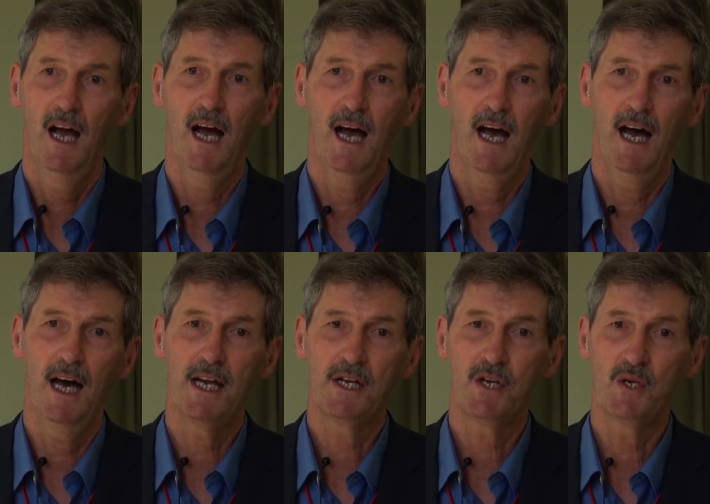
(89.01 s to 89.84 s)

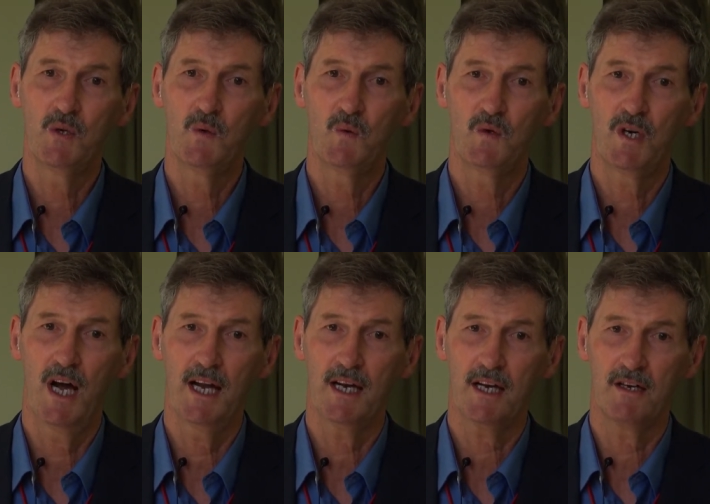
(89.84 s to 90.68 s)
uh, to
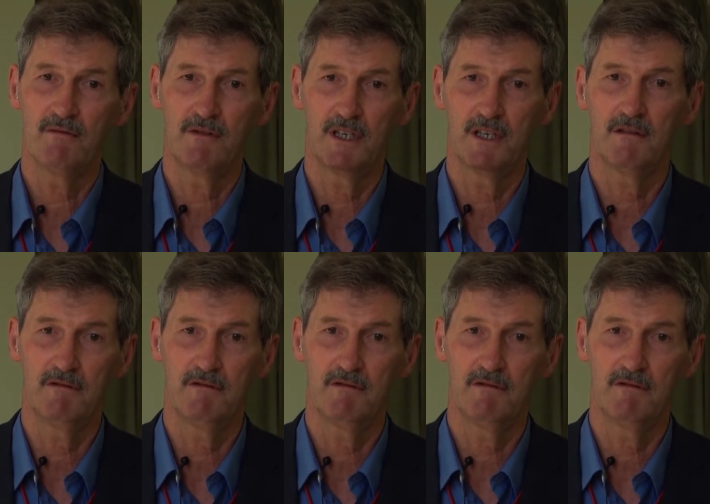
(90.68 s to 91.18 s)
try to convert